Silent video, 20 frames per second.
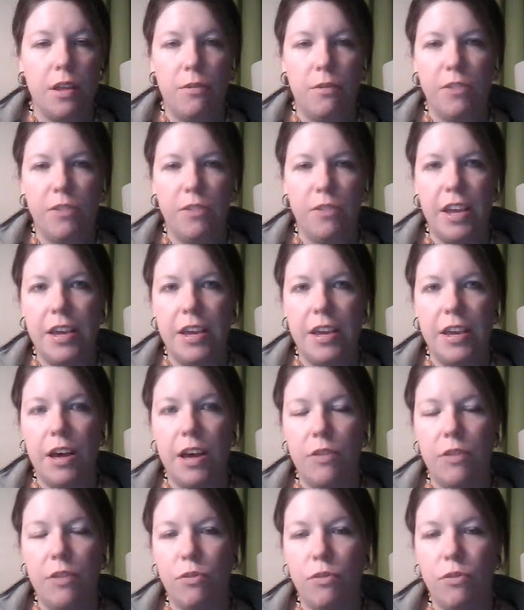taking
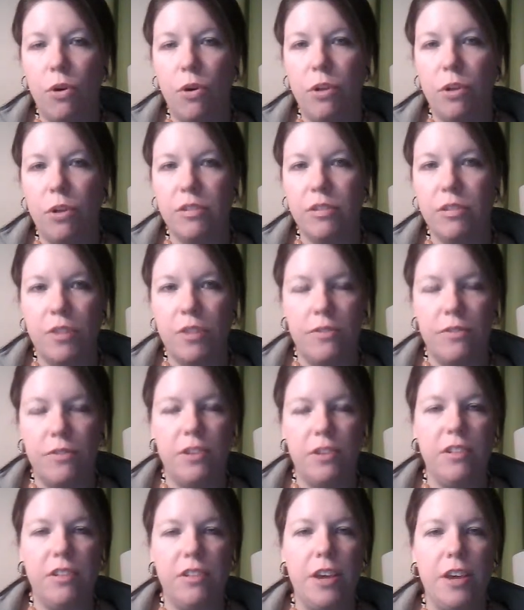on the roles of the
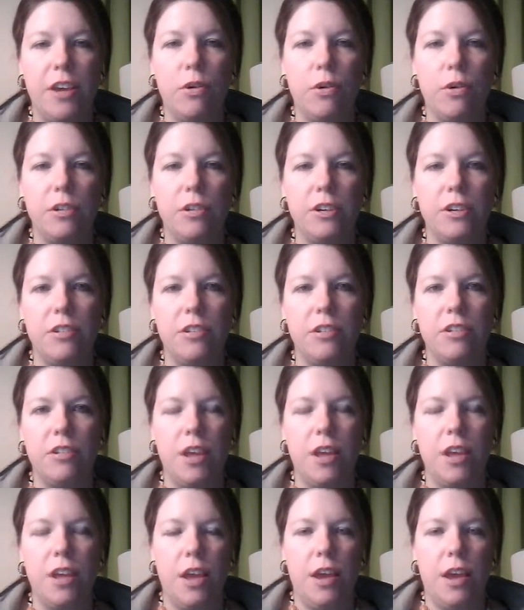different stakeholders
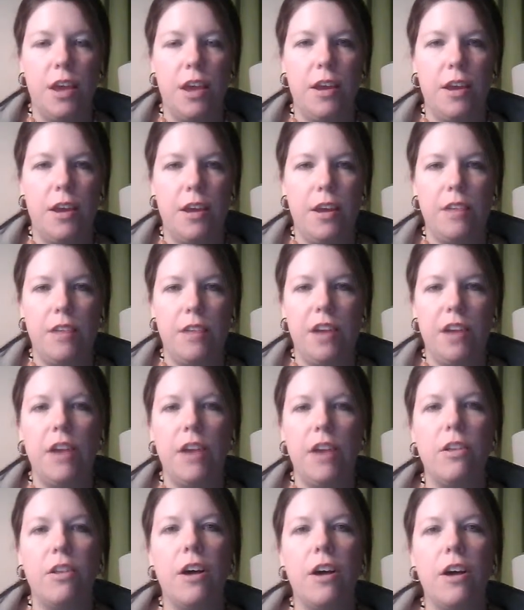and
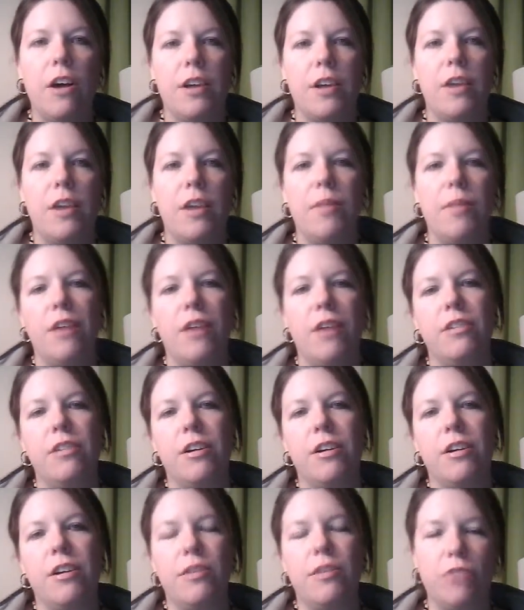dialoguing about
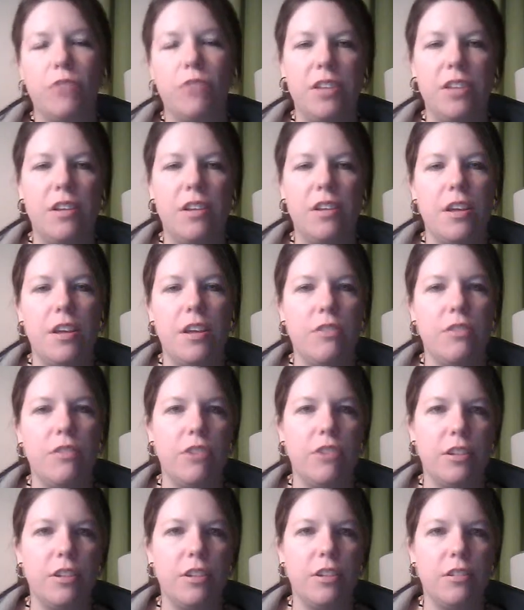their conflicting
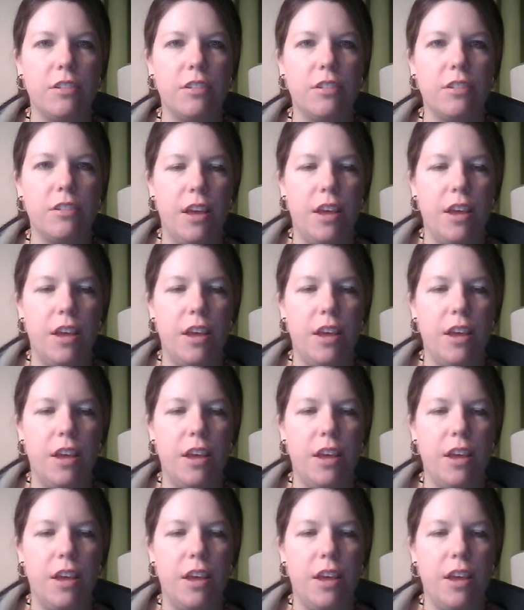interests,